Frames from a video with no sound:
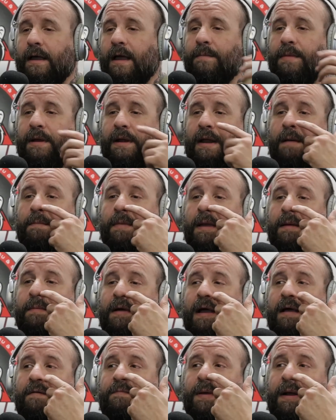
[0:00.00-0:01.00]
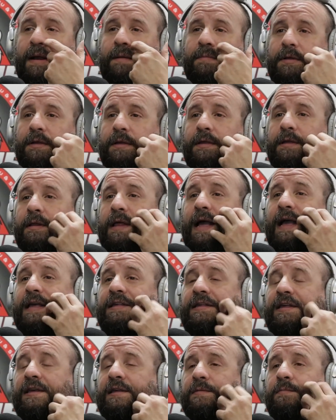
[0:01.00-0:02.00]
I mean, I've been able in the
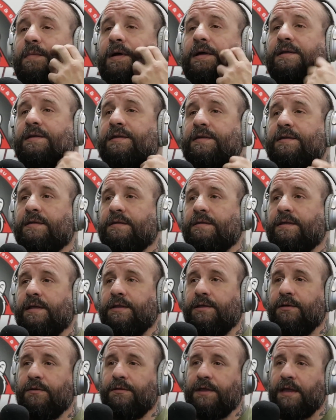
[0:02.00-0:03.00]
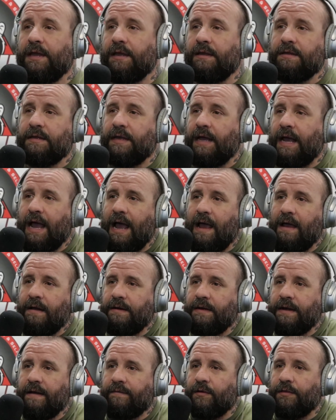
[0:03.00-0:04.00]
last 6 months to do things that I
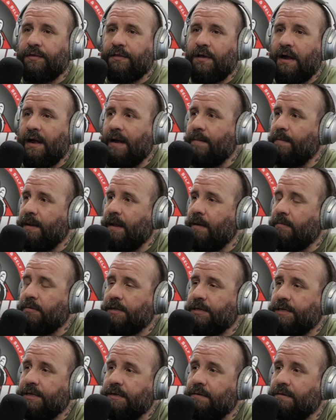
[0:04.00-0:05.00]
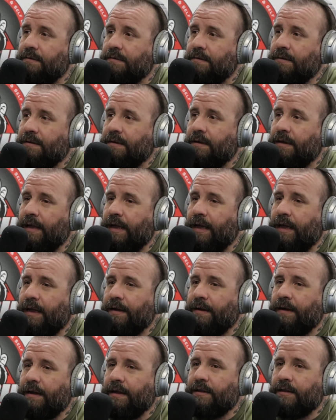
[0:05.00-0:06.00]
never thought I'd be able to do.
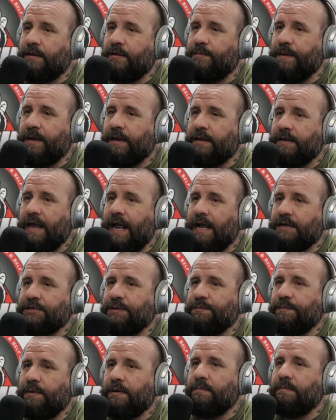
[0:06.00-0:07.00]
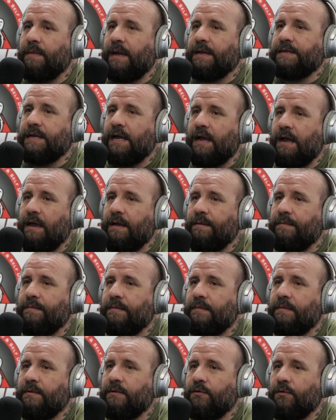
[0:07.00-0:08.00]
And it's just because I actually put my time
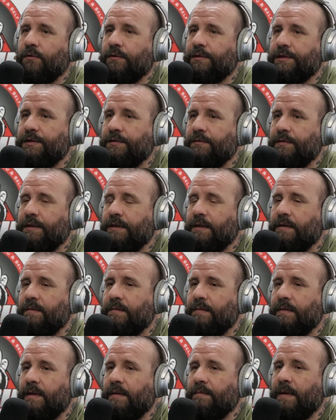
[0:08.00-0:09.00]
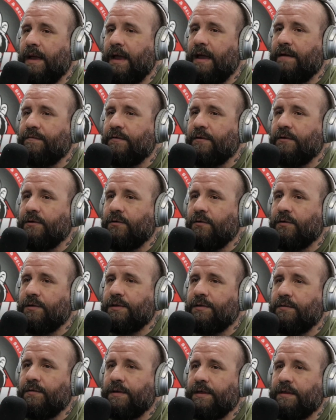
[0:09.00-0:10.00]
towards doing them and my effort towards
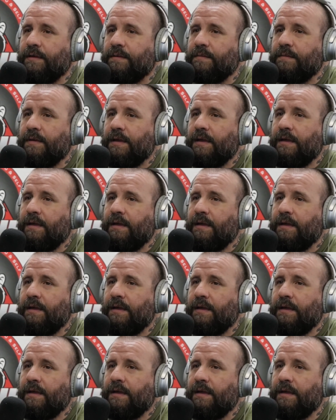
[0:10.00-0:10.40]
doing them.